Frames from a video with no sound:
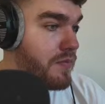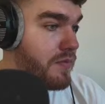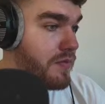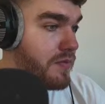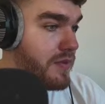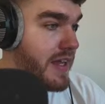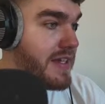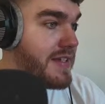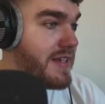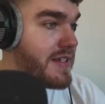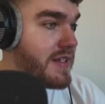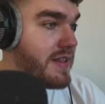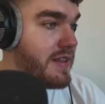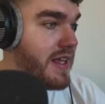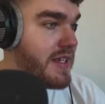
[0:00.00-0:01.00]
This
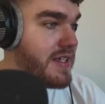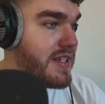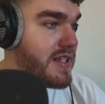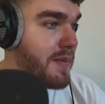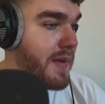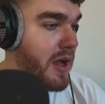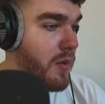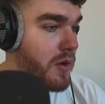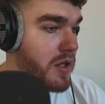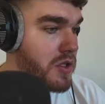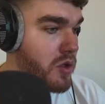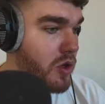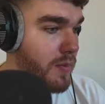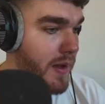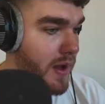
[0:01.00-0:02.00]
is the bit I want to
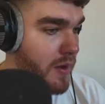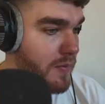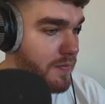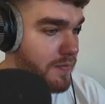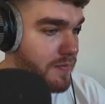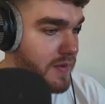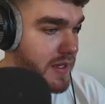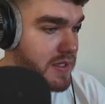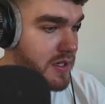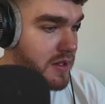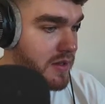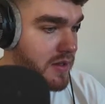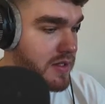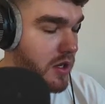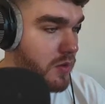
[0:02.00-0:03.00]
talk about.
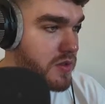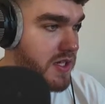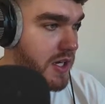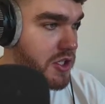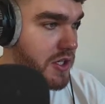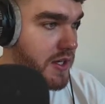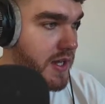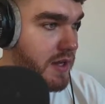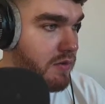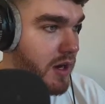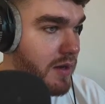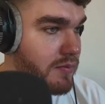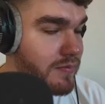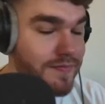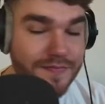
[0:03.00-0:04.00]
This whole section here,
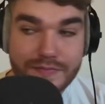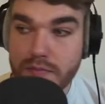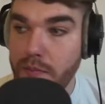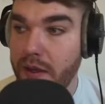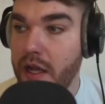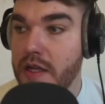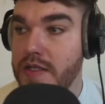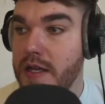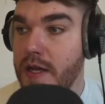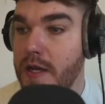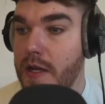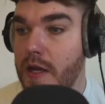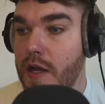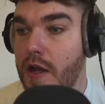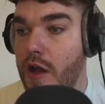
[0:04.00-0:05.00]
right? Because
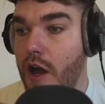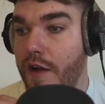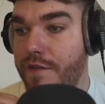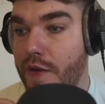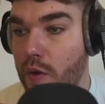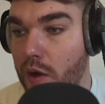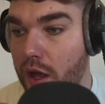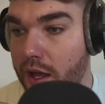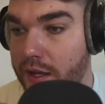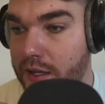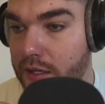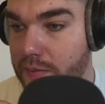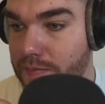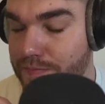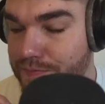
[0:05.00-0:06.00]
I feel
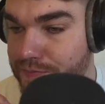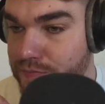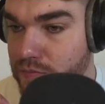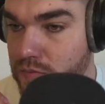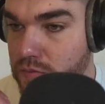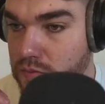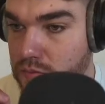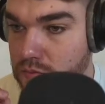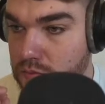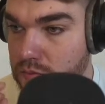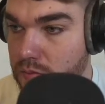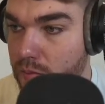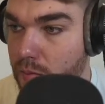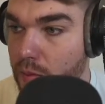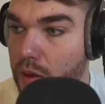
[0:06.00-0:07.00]
like
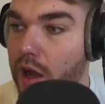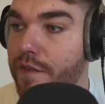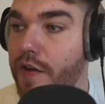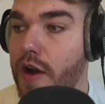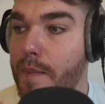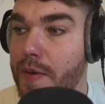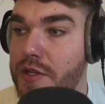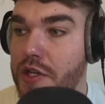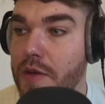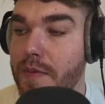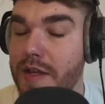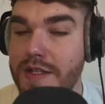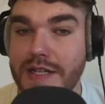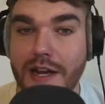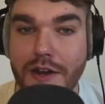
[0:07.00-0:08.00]
Bissouma
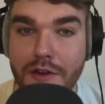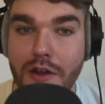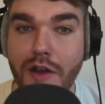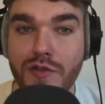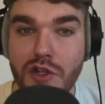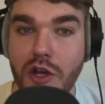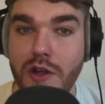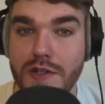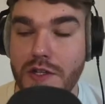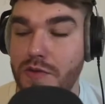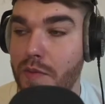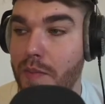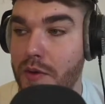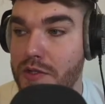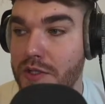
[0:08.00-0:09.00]
has had enough chances
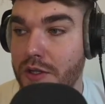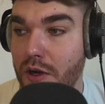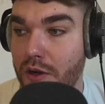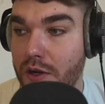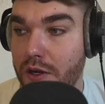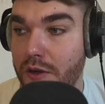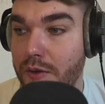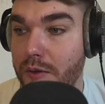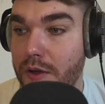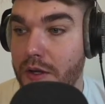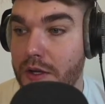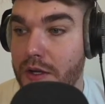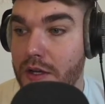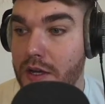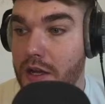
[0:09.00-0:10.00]
with Postecoglou.
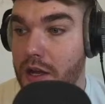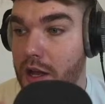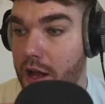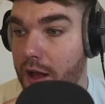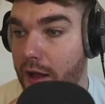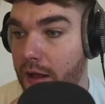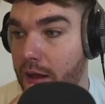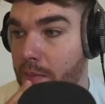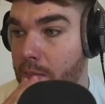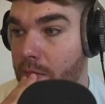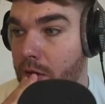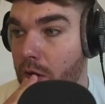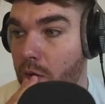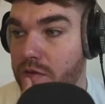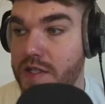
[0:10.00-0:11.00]

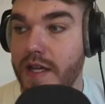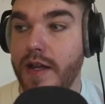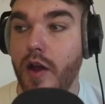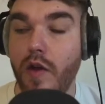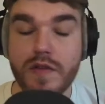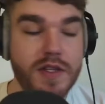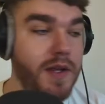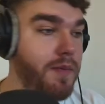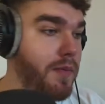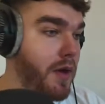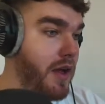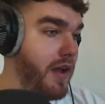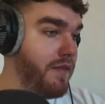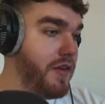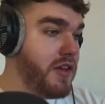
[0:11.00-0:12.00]
Obviously,
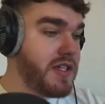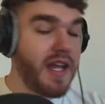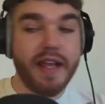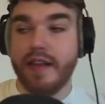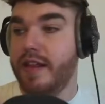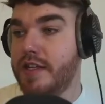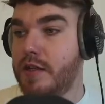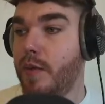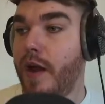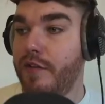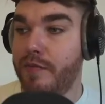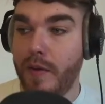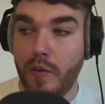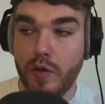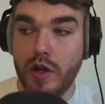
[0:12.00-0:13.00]
if you take this away
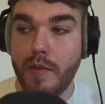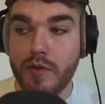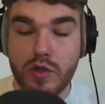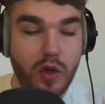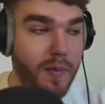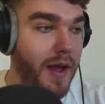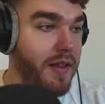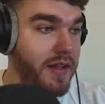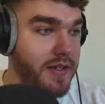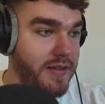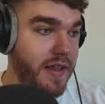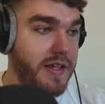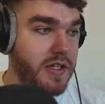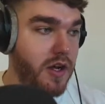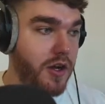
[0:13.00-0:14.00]
from it, we'll come and talk about
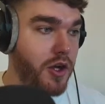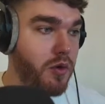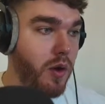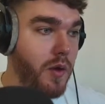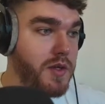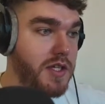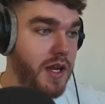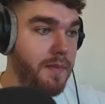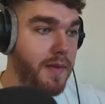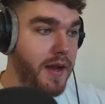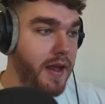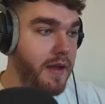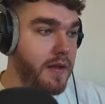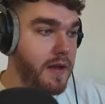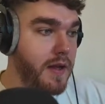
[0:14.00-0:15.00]
these kind of quotes in a minute.